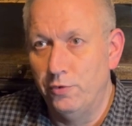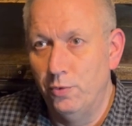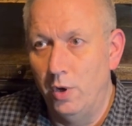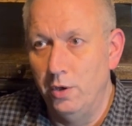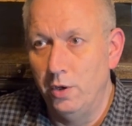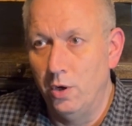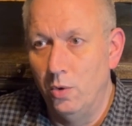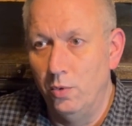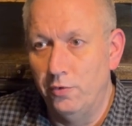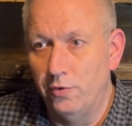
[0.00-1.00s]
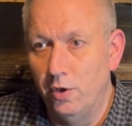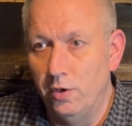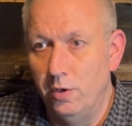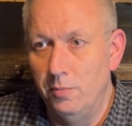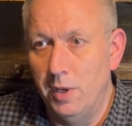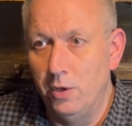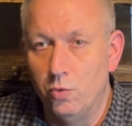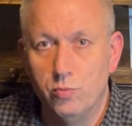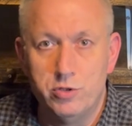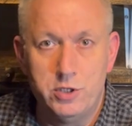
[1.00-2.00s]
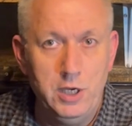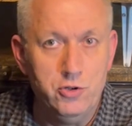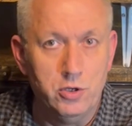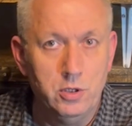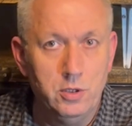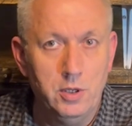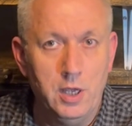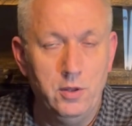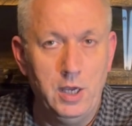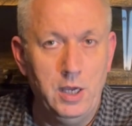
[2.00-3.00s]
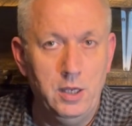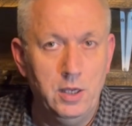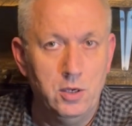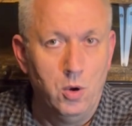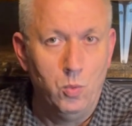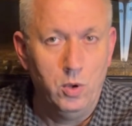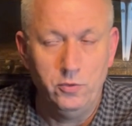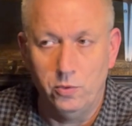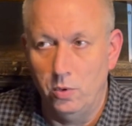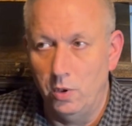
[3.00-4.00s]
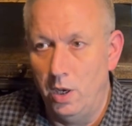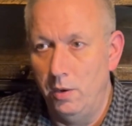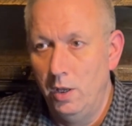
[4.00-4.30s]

to undergo a certain medical procedure that they did not want to.